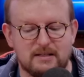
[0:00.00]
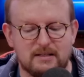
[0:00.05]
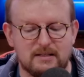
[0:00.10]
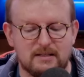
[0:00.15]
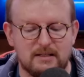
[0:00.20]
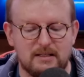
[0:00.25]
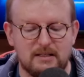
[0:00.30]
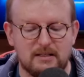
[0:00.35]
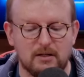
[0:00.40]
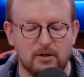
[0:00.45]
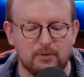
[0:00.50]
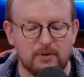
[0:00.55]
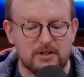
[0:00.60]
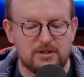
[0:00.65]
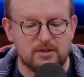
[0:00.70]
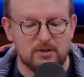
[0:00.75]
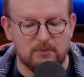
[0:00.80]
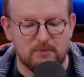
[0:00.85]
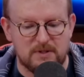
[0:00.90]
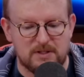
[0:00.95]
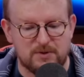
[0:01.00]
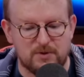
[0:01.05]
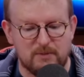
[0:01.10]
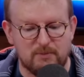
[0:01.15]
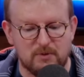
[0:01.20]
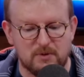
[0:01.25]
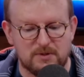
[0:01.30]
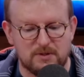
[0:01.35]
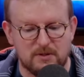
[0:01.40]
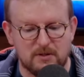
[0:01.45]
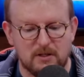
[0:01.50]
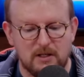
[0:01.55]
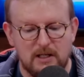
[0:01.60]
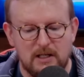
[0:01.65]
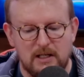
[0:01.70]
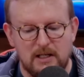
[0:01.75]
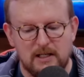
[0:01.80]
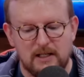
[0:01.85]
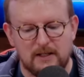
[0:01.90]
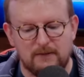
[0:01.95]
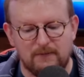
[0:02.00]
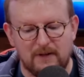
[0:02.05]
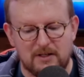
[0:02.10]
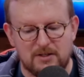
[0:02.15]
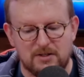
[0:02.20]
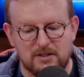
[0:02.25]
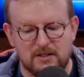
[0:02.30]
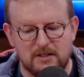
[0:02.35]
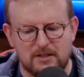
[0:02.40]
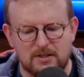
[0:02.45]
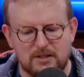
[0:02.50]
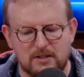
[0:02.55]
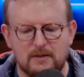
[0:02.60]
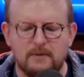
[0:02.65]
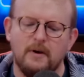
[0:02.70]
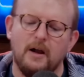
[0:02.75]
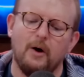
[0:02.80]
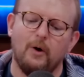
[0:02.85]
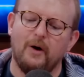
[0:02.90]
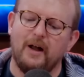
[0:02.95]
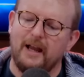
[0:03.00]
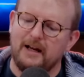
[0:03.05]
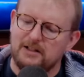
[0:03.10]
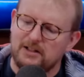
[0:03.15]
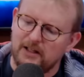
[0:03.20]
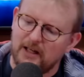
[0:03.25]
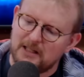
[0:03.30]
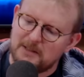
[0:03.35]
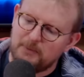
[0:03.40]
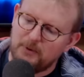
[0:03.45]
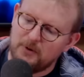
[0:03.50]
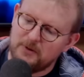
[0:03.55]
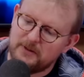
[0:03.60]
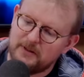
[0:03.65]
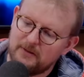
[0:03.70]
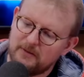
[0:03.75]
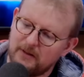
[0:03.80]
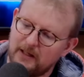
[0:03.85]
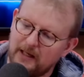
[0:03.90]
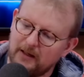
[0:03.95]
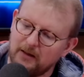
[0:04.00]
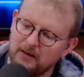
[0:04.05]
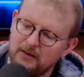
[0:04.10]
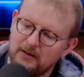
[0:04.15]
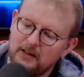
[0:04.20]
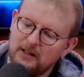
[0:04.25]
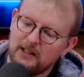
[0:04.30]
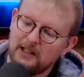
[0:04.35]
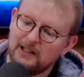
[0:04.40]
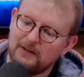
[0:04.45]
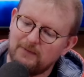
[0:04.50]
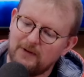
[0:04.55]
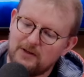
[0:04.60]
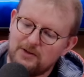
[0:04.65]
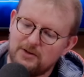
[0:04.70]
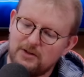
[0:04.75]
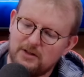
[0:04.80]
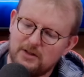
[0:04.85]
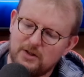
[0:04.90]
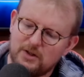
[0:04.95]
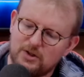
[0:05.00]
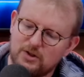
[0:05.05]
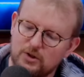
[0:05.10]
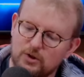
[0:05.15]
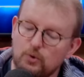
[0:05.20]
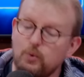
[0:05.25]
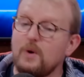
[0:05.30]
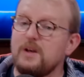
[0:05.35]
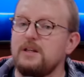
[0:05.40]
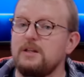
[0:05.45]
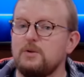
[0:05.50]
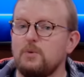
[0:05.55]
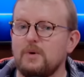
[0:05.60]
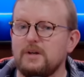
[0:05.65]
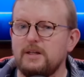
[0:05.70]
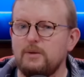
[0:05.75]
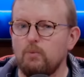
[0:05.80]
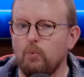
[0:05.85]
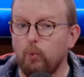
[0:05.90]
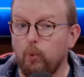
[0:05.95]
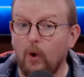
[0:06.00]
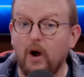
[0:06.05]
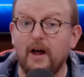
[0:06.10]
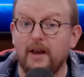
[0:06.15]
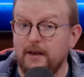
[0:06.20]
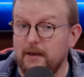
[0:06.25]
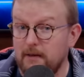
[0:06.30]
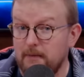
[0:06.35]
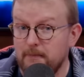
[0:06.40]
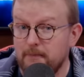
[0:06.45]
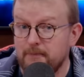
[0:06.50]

this is the original Mystery Booster Convention Edition. Oh, actually, I suppose, hang on, Convention Edition 2021,